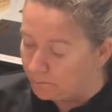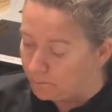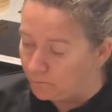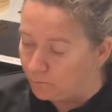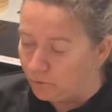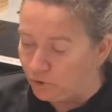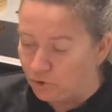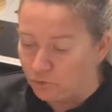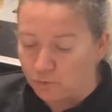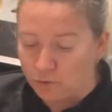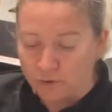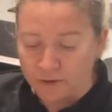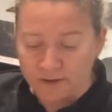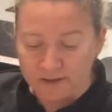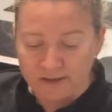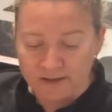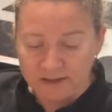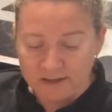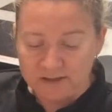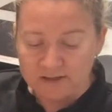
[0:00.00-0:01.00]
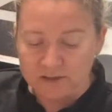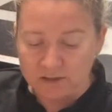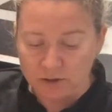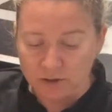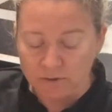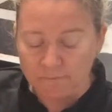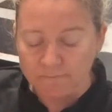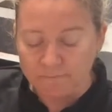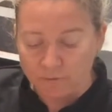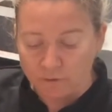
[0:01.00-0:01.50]
You're going to need
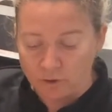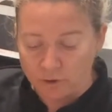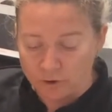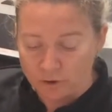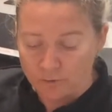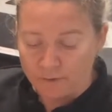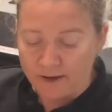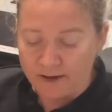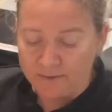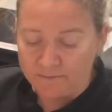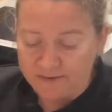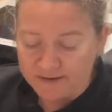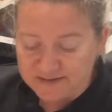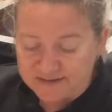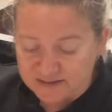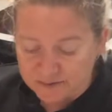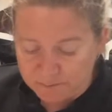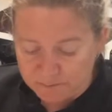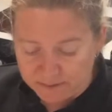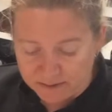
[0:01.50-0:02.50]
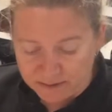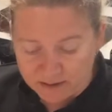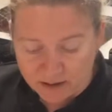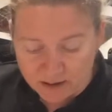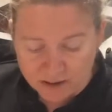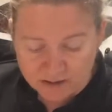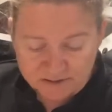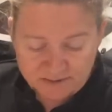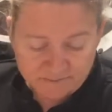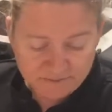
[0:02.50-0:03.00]
to follow a recipe
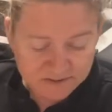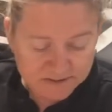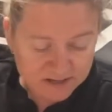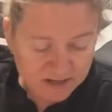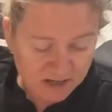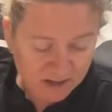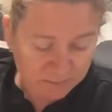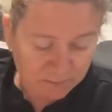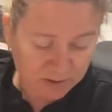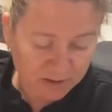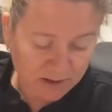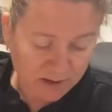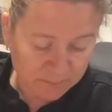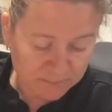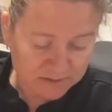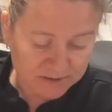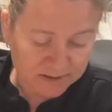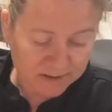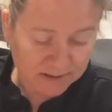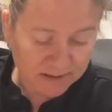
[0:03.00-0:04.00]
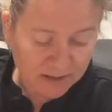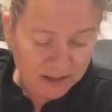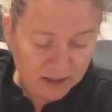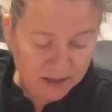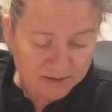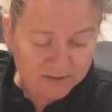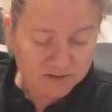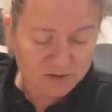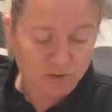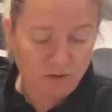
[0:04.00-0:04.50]
card every time you come to the
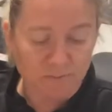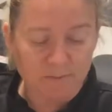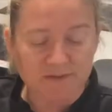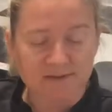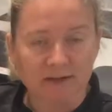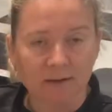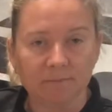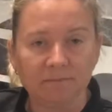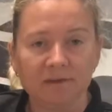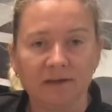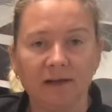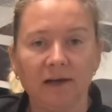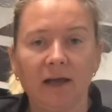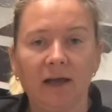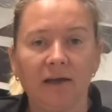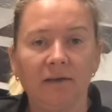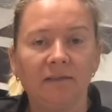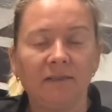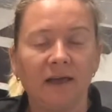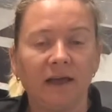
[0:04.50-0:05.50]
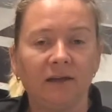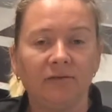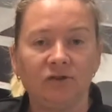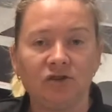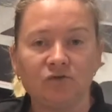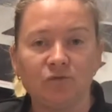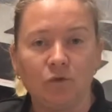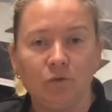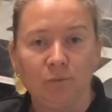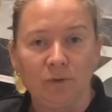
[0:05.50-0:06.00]
classroom, something like that, which
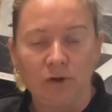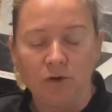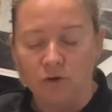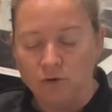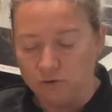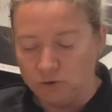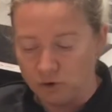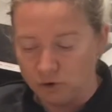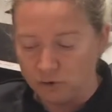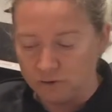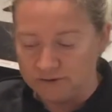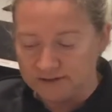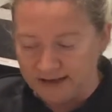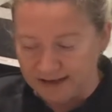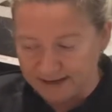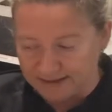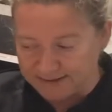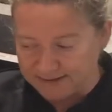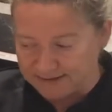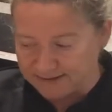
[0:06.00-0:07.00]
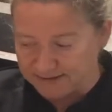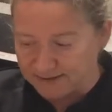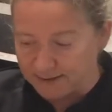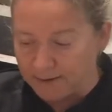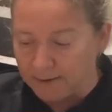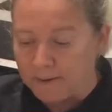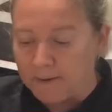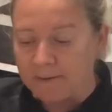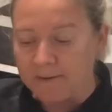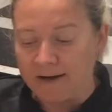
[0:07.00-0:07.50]
will be on your desk.
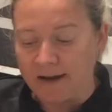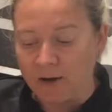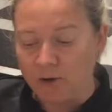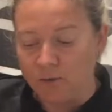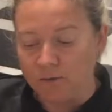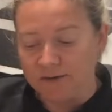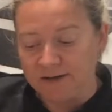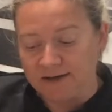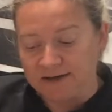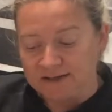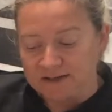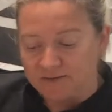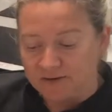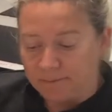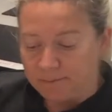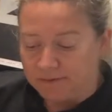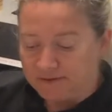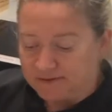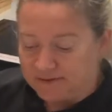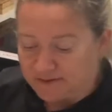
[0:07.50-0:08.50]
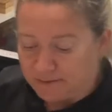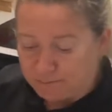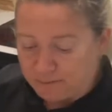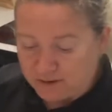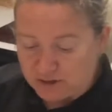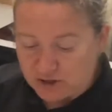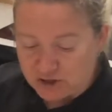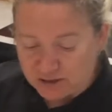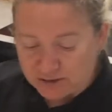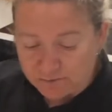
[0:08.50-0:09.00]
Now on this recipe
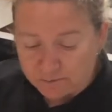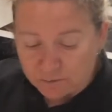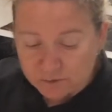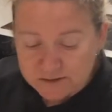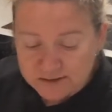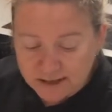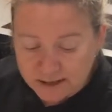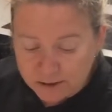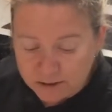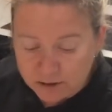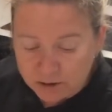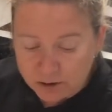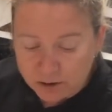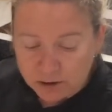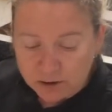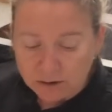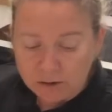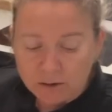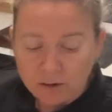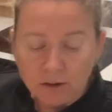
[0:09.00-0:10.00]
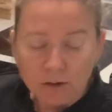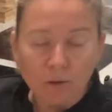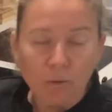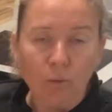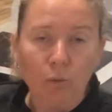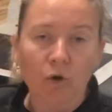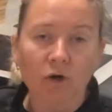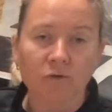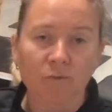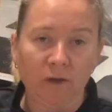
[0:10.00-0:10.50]
sheet, it will tell you
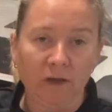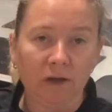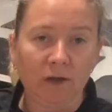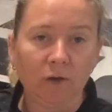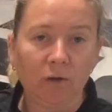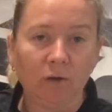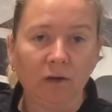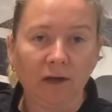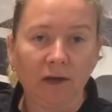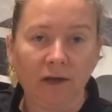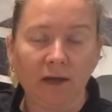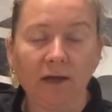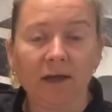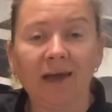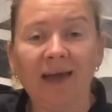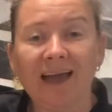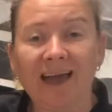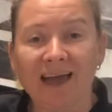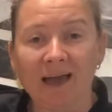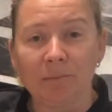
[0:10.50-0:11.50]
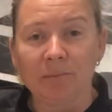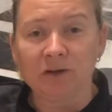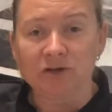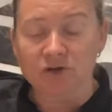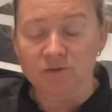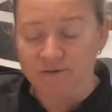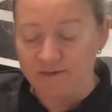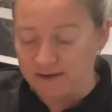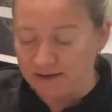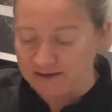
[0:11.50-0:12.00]
what we're cooking, how much
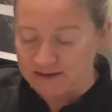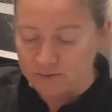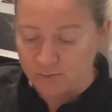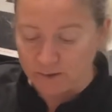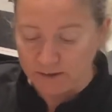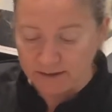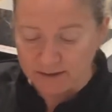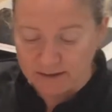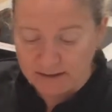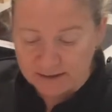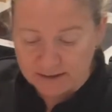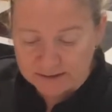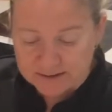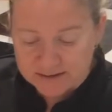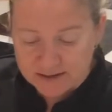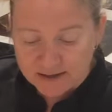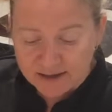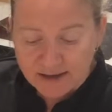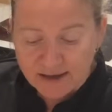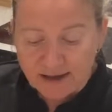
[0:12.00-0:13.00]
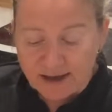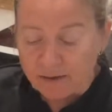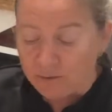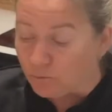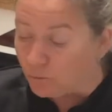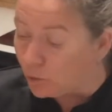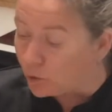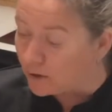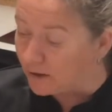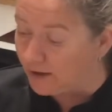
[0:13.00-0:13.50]
of things we need, and
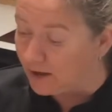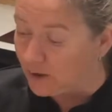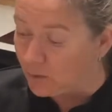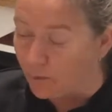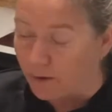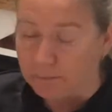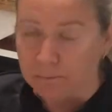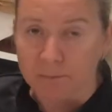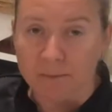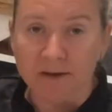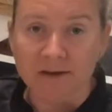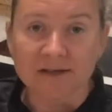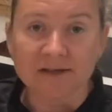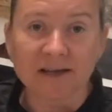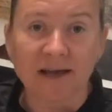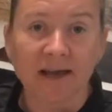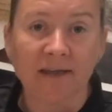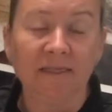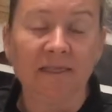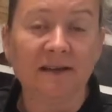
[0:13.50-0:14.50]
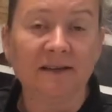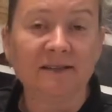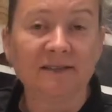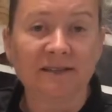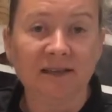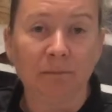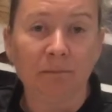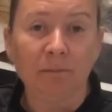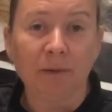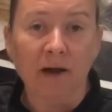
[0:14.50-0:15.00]
what equipment, and then
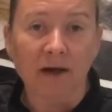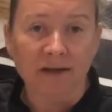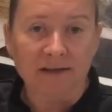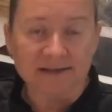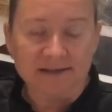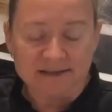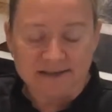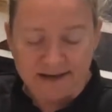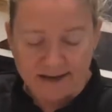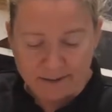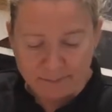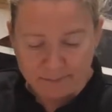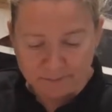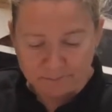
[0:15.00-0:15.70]
step by step.